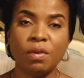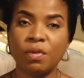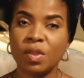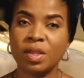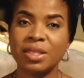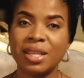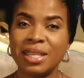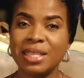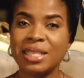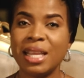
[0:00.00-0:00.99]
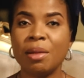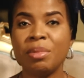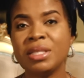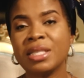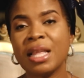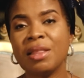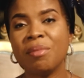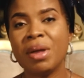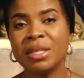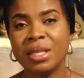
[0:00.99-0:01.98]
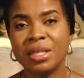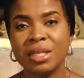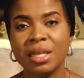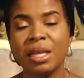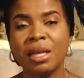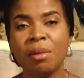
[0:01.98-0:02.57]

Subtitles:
For further studies, please get the message